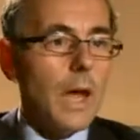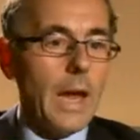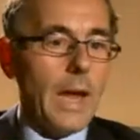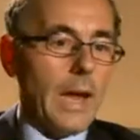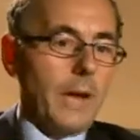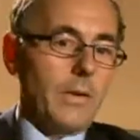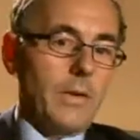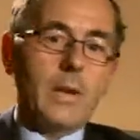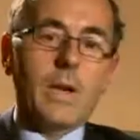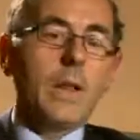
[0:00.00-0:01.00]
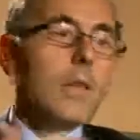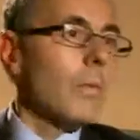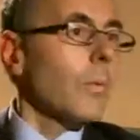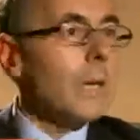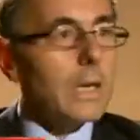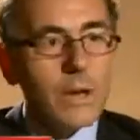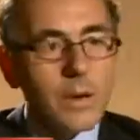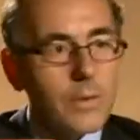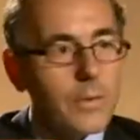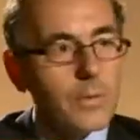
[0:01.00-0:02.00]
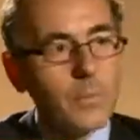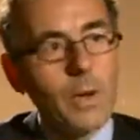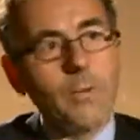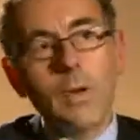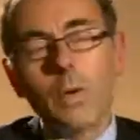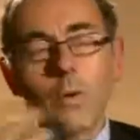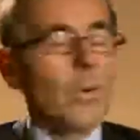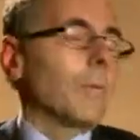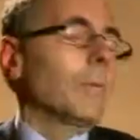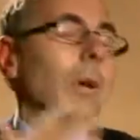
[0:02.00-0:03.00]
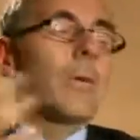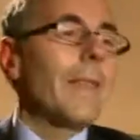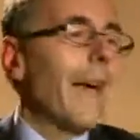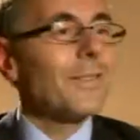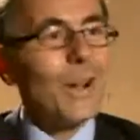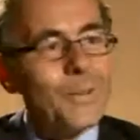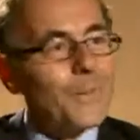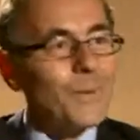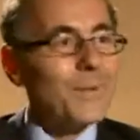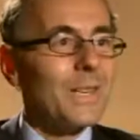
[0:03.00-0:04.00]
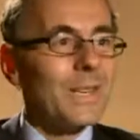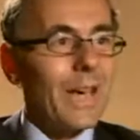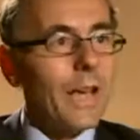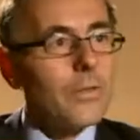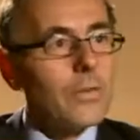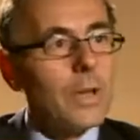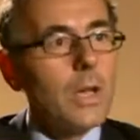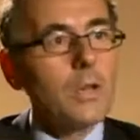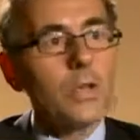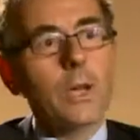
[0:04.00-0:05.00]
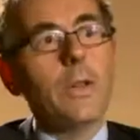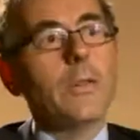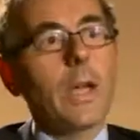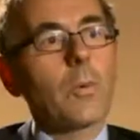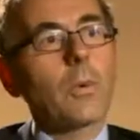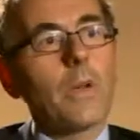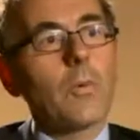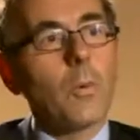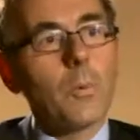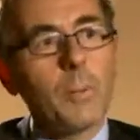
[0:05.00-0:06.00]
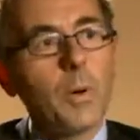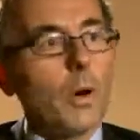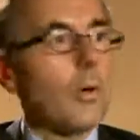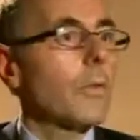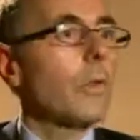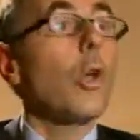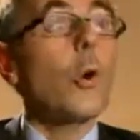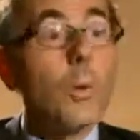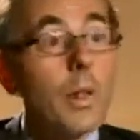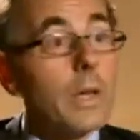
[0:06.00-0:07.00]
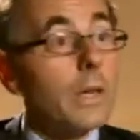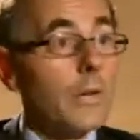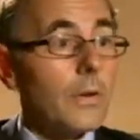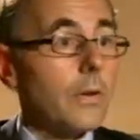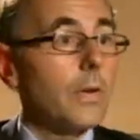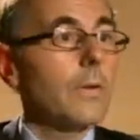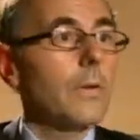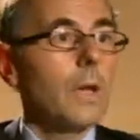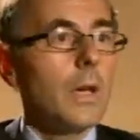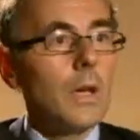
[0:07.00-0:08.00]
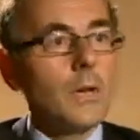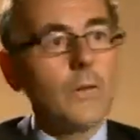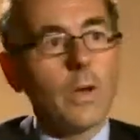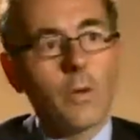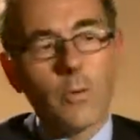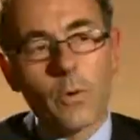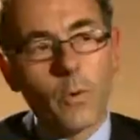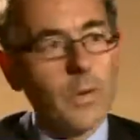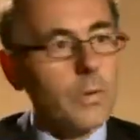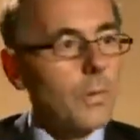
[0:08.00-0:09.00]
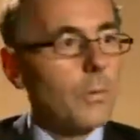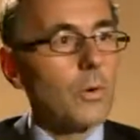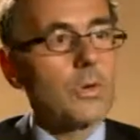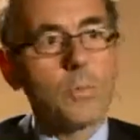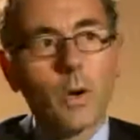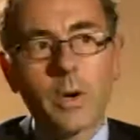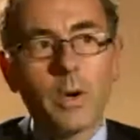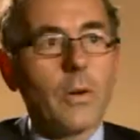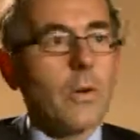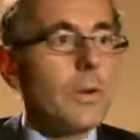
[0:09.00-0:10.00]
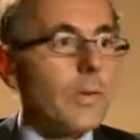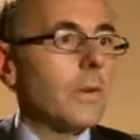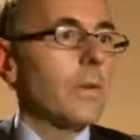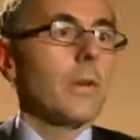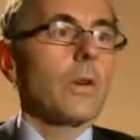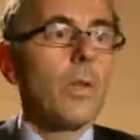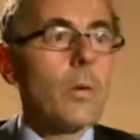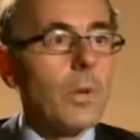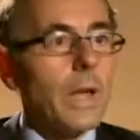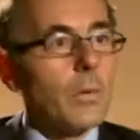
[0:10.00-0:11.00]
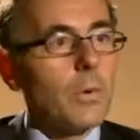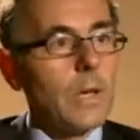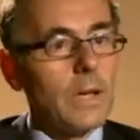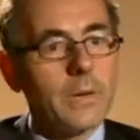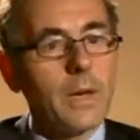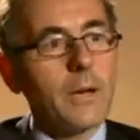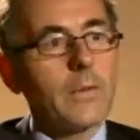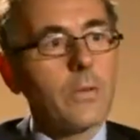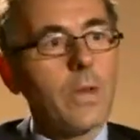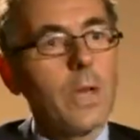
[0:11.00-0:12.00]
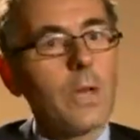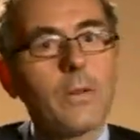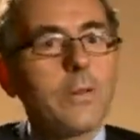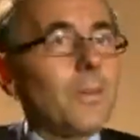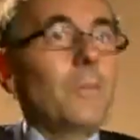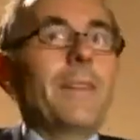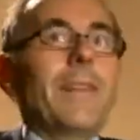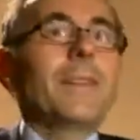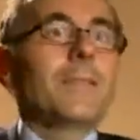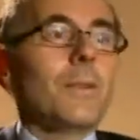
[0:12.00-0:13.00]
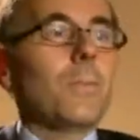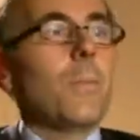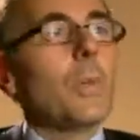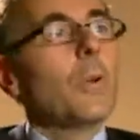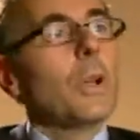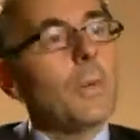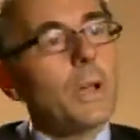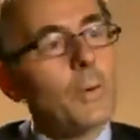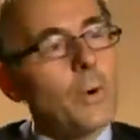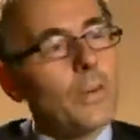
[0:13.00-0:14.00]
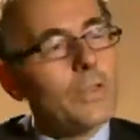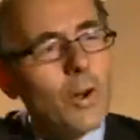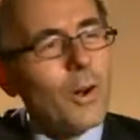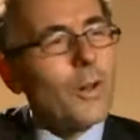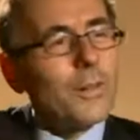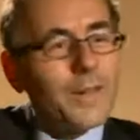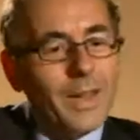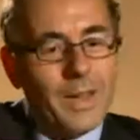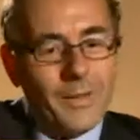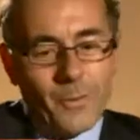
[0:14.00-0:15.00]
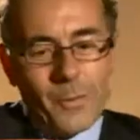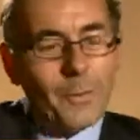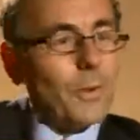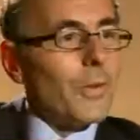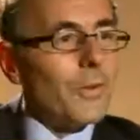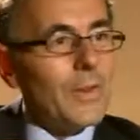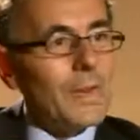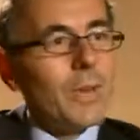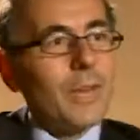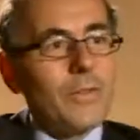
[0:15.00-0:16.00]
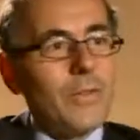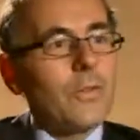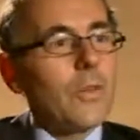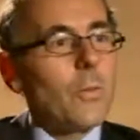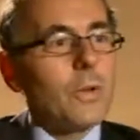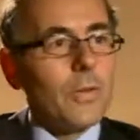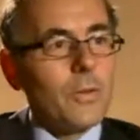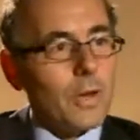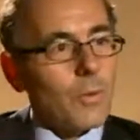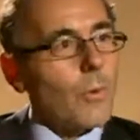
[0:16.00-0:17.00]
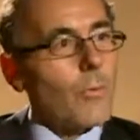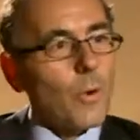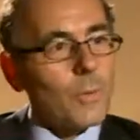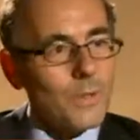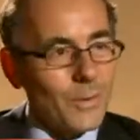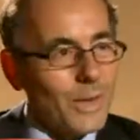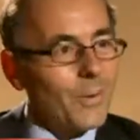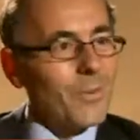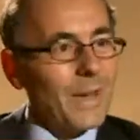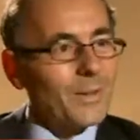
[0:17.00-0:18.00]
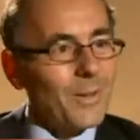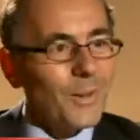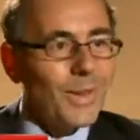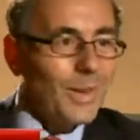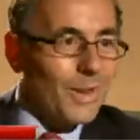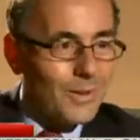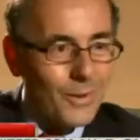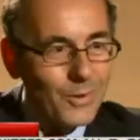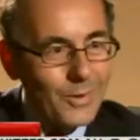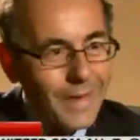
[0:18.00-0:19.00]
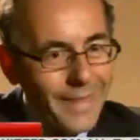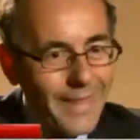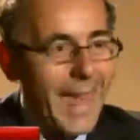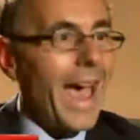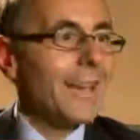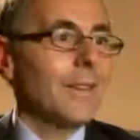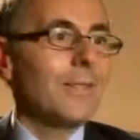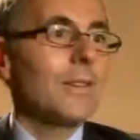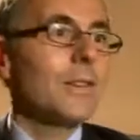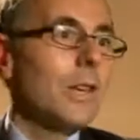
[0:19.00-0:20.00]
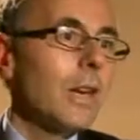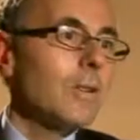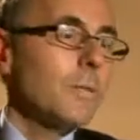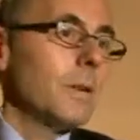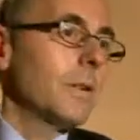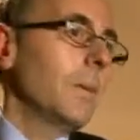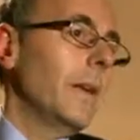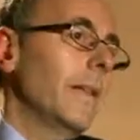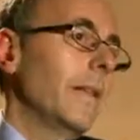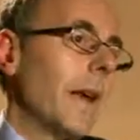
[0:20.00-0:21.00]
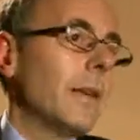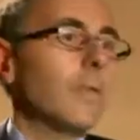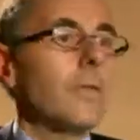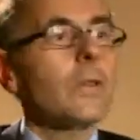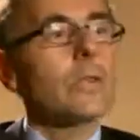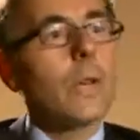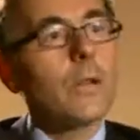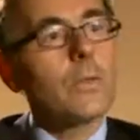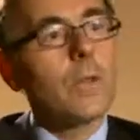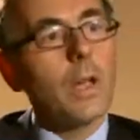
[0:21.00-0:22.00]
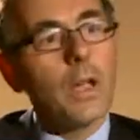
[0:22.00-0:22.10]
And in 3 years, my view, or that time frame, guess, Chinese equities will be part of global indices. So for whether it's an emerging market or even just a global equity index. So to me, that's a pretty big move. It's hard for people to see because so much of their reforms are incremental. And it's hard to say that is the change, but to me, that is the change.